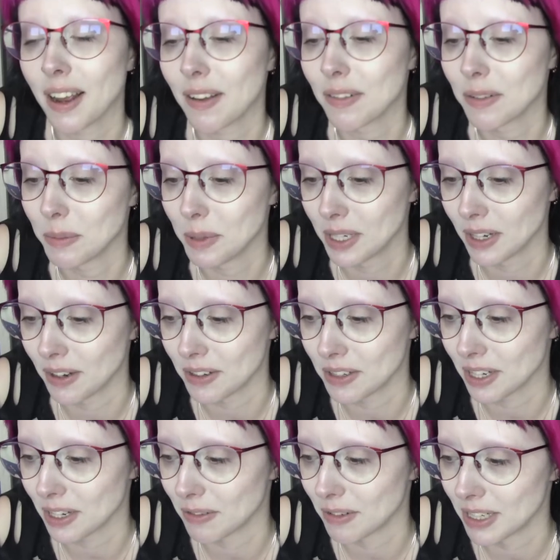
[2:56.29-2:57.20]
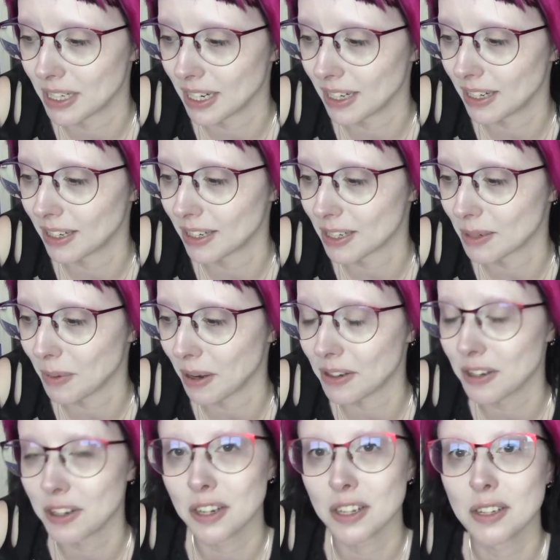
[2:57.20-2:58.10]
have to be dancing a ridiculous
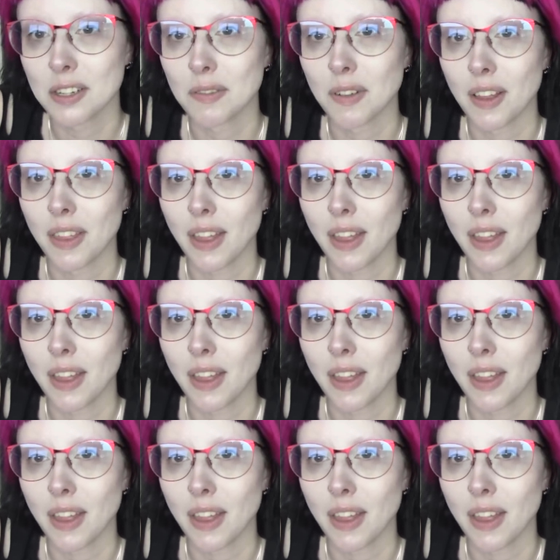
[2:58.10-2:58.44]
amount to justify